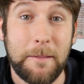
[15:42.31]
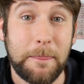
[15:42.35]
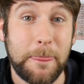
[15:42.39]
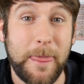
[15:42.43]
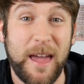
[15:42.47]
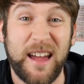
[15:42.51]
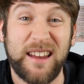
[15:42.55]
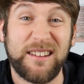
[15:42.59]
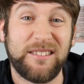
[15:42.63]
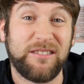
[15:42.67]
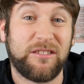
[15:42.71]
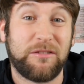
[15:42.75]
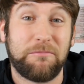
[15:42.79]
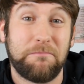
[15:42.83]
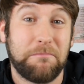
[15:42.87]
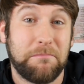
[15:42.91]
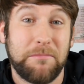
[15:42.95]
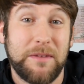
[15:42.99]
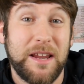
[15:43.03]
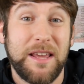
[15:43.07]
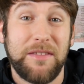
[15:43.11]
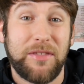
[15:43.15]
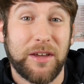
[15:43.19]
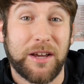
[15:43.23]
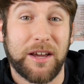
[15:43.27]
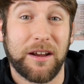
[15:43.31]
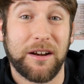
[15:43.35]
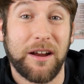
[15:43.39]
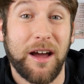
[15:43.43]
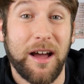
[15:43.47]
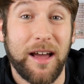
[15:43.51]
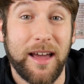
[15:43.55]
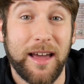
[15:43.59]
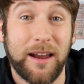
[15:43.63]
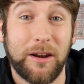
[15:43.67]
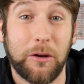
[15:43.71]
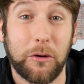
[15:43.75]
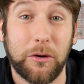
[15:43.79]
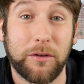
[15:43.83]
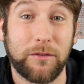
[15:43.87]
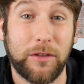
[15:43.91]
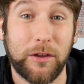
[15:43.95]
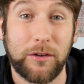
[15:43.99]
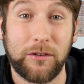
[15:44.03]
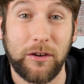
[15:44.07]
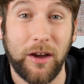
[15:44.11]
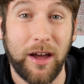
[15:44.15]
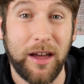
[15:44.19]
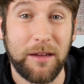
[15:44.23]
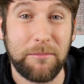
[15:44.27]
And neither can I a lot of the
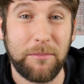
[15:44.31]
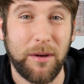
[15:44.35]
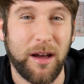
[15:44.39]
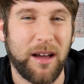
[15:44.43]
time.